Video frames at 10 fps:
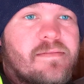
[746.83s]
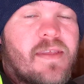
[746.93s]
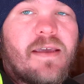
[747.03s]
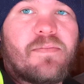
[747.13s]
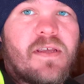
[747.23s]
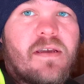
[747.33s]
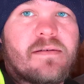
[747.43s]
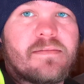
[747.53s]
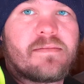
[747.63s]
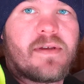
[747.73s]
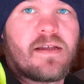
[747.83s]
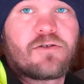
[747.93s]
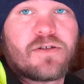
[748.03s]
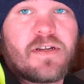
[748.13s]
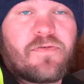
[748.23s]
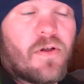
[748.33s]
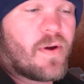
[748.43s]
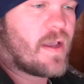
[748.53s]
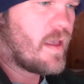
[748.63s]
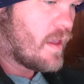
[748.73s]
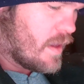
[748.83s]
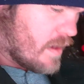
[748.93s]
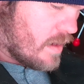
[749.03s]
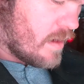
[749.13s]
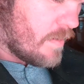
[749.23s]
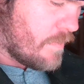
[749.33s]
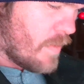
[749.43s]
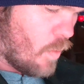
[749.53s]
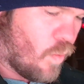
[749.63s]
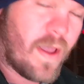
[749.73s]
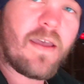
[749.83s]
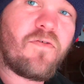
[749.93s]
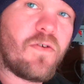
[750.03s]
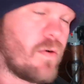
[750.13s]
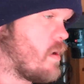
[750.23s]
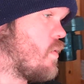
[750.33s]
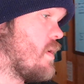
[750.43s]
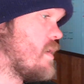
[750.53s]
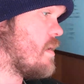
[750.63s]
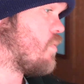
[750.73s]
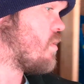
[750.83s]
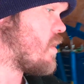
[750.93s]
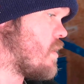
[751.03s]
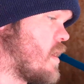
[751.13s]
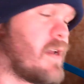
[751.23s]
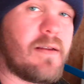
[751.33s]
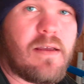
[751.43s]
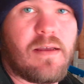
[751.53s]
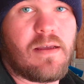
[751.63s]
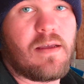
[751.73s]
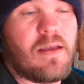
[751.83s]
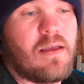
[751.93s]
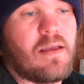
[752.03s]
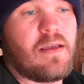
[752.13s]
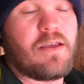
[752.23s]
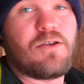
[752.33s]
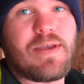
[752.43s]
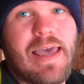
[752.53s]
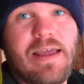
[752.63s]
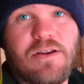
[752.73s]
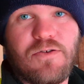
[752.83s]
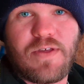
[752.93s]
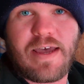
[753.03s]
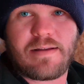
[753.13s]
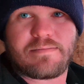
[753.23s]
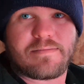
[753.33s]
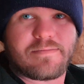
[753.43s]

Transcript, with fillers: keep the electricity flowing. Um, if you are going to dump water on it, you can do that.